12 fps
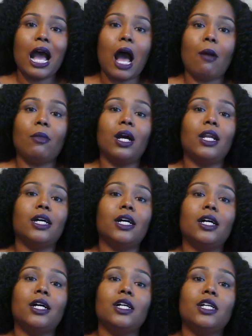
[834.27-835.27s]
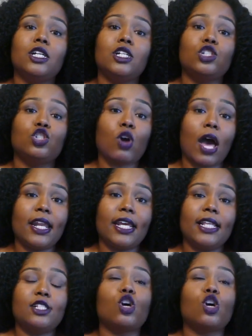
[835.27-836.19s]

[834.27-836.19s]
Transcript: I'm gonna try to hit,